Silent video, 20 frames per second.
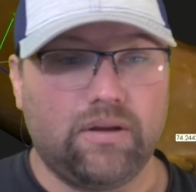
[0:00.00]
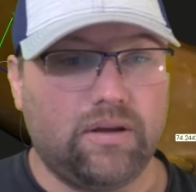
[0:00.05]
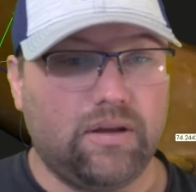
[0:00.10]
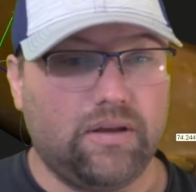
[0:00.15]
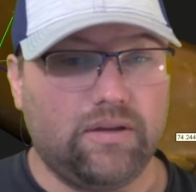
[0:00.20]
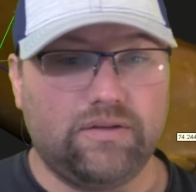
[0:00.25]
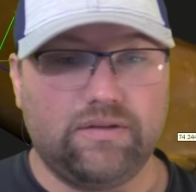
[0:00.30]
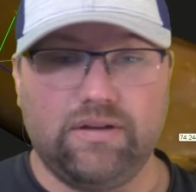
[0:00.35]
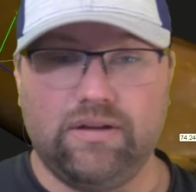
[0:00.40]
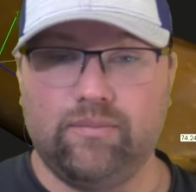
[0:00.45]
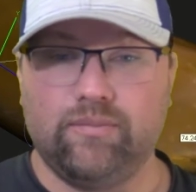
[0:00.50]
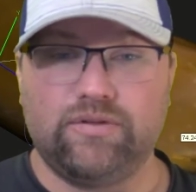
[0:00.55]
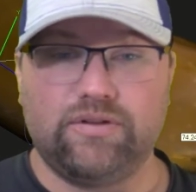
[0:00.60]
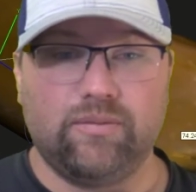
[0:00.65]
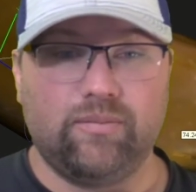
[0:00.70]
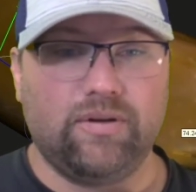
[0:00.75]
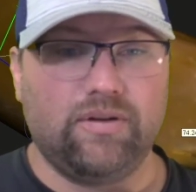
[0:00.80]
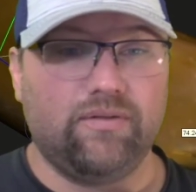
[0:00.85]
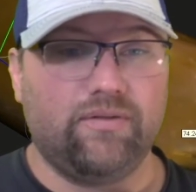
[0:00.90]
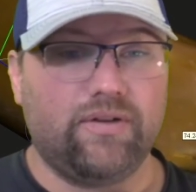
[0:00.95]
It seems to
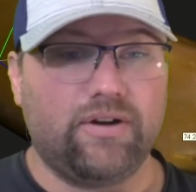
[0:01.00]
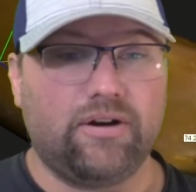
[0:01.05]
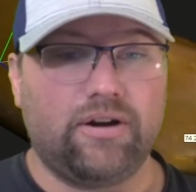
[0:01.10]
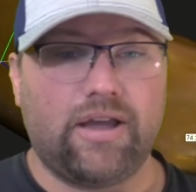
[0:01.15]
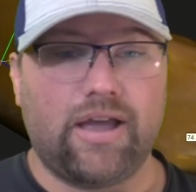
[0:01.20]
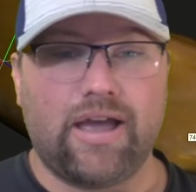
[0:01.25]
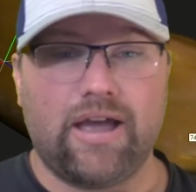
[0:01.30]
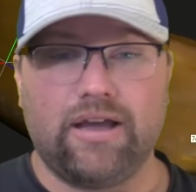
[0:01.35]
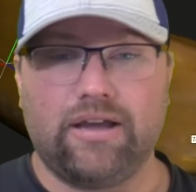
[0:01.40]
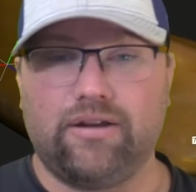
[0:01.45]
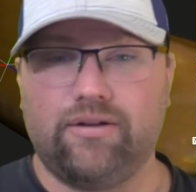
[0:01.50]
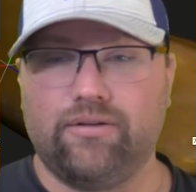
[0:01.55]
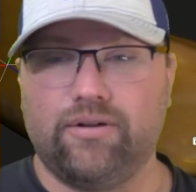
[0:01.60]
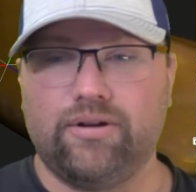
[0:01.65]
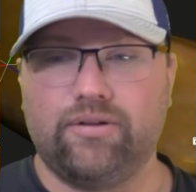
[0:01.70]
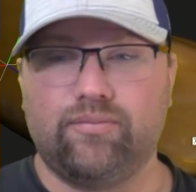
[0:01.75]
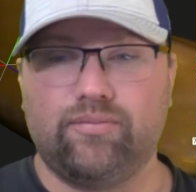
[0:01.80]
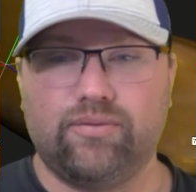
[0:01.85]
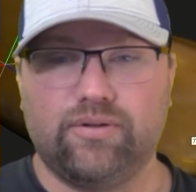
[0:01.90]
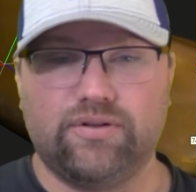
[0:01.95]
be very
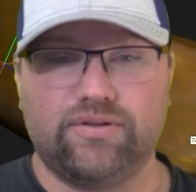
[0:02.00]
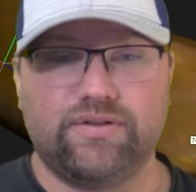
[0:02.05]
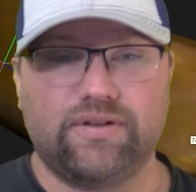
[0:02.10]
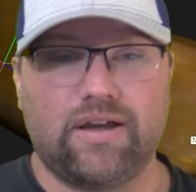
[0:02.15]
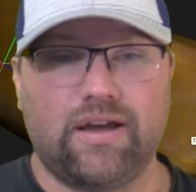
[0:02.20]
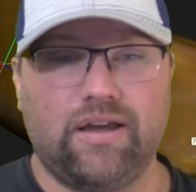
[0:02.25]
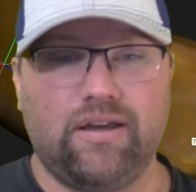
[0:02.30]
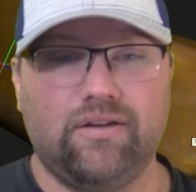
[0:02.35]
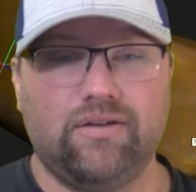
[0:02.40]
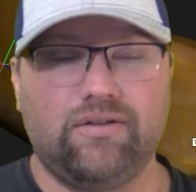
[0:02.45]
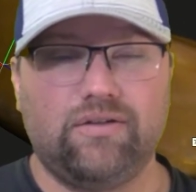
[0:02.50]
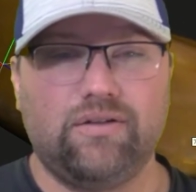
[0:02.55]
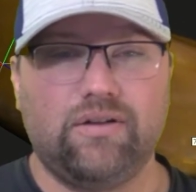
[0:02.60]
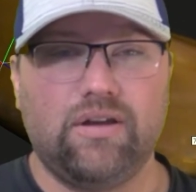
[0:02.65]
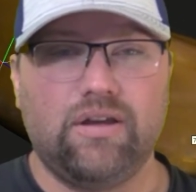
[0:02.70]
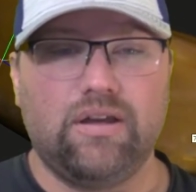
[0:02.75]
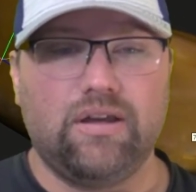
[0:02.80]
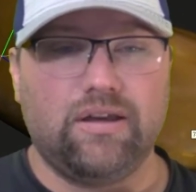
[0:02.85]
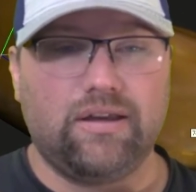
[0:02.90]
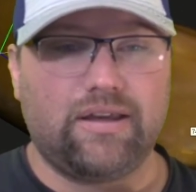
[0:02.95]
accurate, precise,
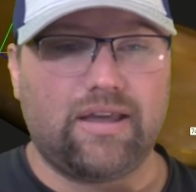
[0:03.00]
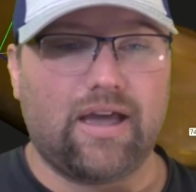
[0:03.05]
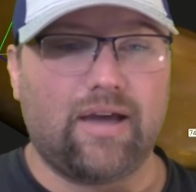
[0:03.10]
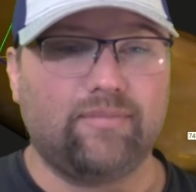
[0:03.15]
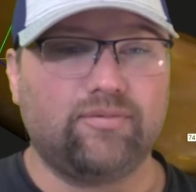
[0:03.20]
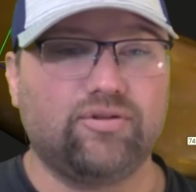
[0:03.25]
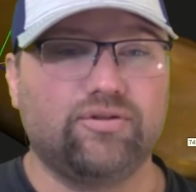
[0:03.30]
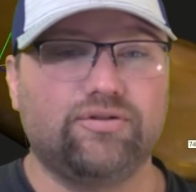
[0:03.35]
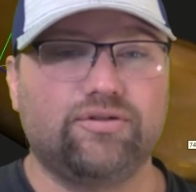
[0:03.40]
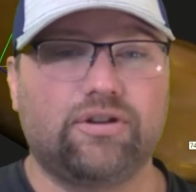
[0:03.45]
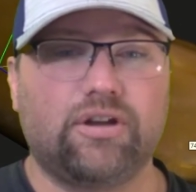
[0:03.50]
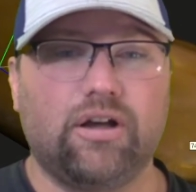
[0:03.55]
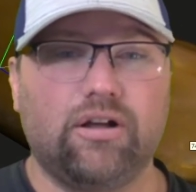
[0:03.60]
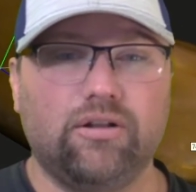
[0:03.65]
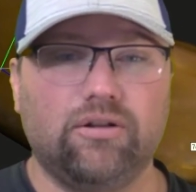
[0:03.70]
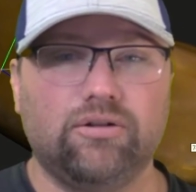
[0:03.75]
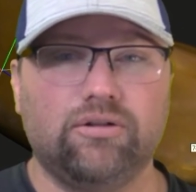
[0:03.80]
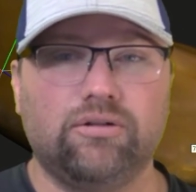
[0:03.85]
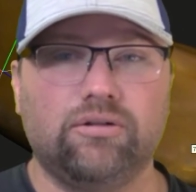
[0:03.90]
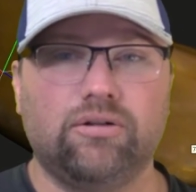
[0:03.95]
captures
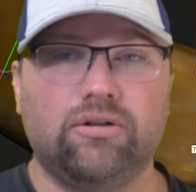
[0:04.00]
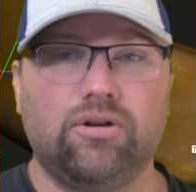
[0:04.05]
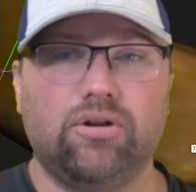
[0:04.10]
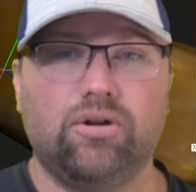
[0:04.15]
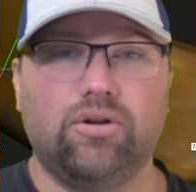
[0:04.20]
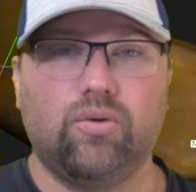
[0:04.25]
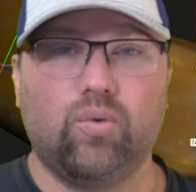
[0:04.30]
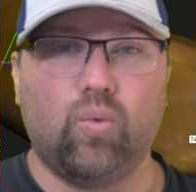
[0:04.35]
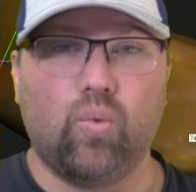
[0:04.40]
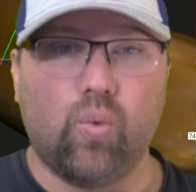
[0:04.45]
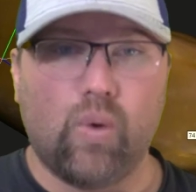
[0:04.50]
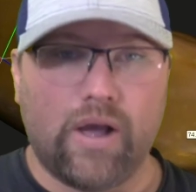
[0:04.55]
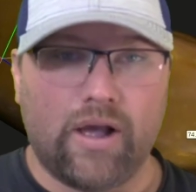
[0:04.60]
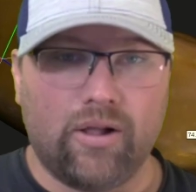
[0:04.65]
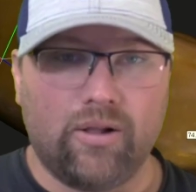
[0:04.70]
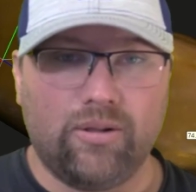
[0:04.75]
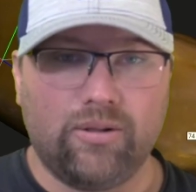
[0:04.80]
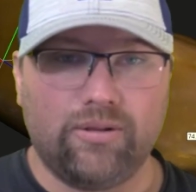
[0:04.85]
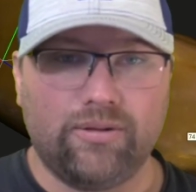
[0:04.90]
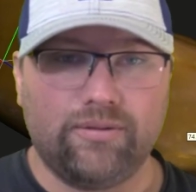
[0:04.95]
color
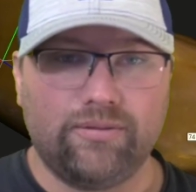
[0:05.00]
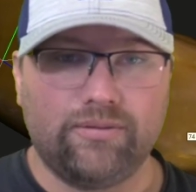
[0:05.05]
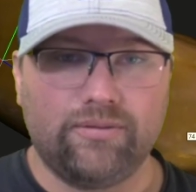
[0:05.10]
well.